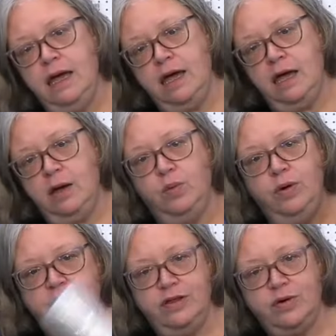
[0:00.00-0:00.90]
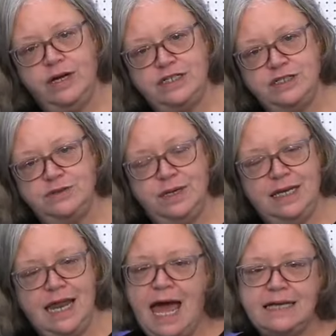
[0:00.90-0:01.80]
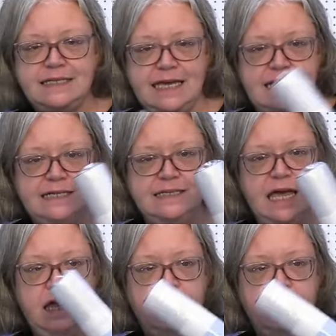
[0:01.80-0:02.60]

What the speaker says: One of the questions we get asked is,